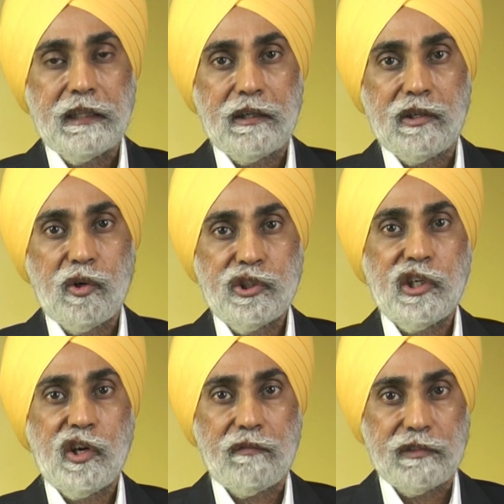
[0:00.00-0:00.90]
the
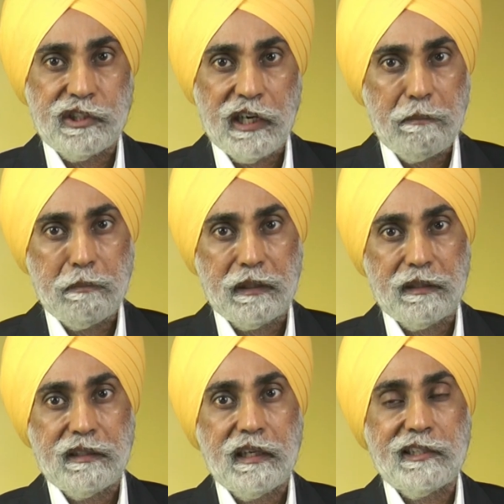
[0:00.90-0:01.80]
notion of
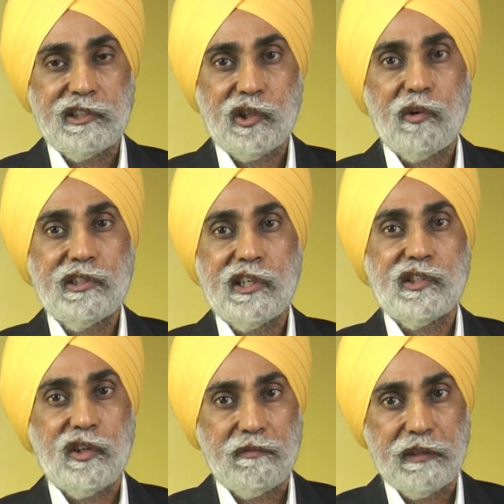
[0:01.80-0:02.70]
Jam as
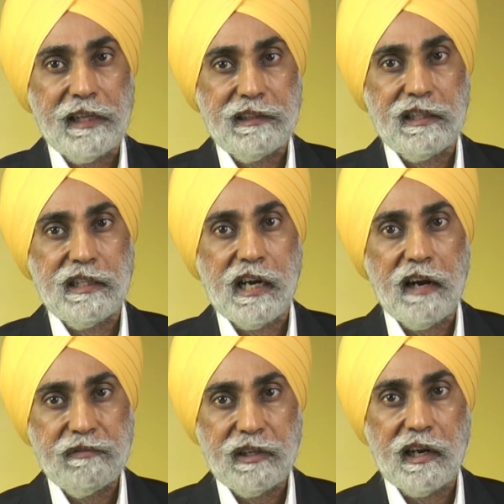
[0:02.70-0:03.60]
soldiers of death in the
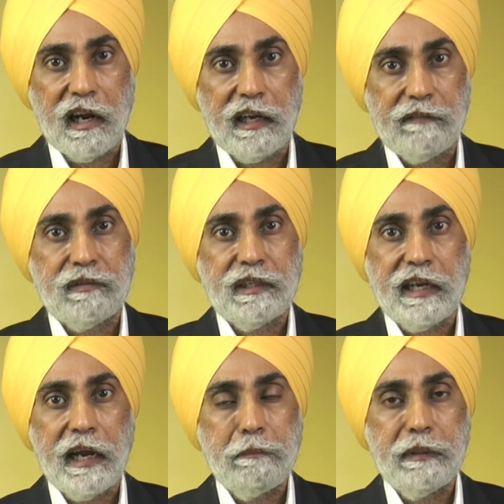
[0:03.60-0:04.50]
afterlife
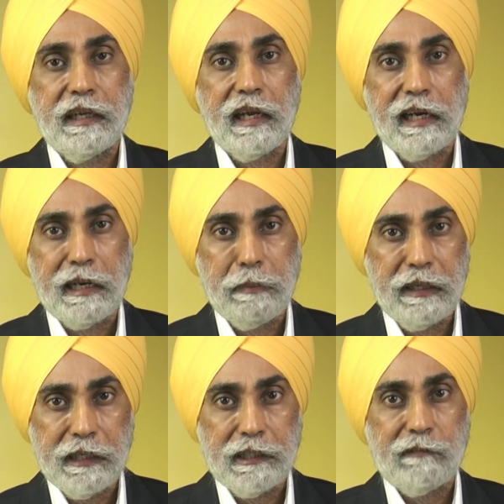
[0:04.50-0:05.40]
can be
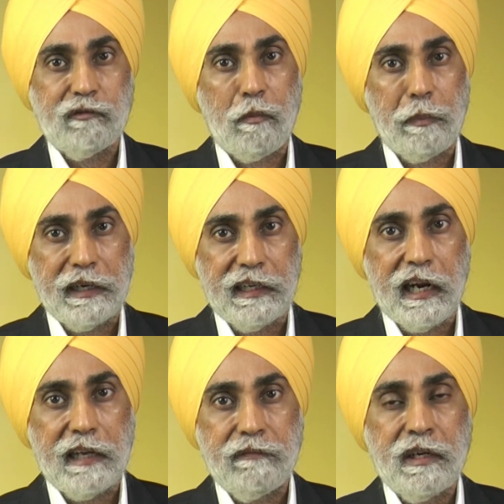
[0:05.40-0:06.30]
eliminated from my
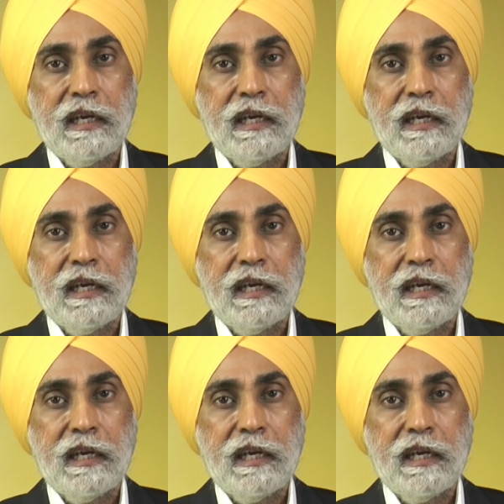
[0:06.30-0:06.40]
life.